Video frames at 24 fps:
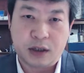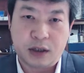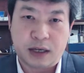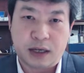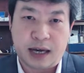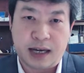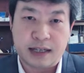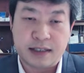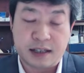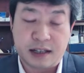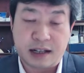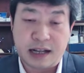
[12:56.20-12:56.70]

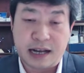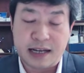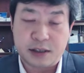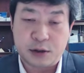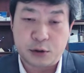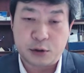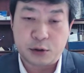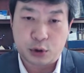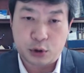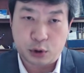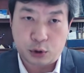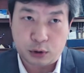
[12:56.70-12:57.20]
as long as
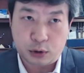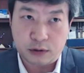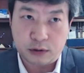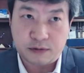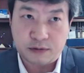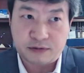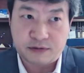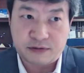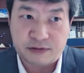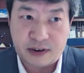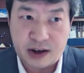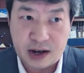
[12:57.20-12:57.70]
you don't
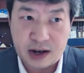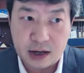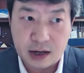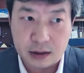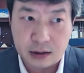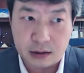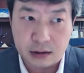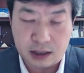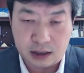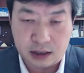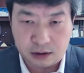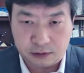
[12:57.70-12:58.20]

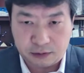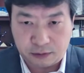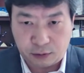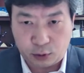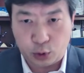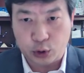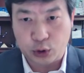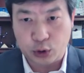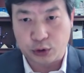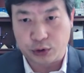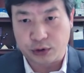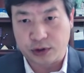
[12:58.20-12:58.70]
file in a
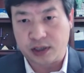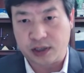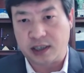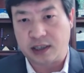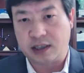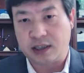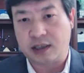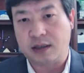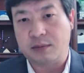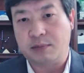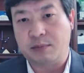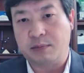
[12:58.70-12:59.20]
foreign
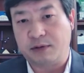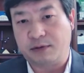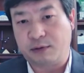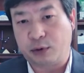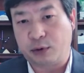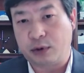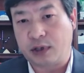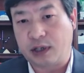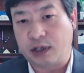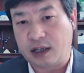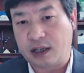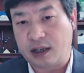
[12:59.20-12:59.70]
jurisdiction before
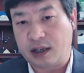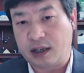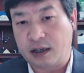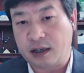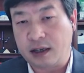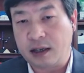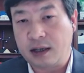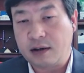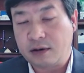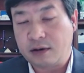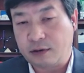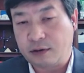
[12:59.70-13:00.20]
you get a
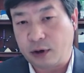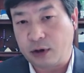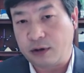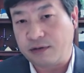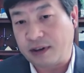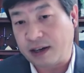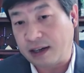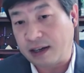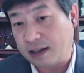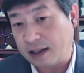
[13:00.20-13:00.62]
foreign filing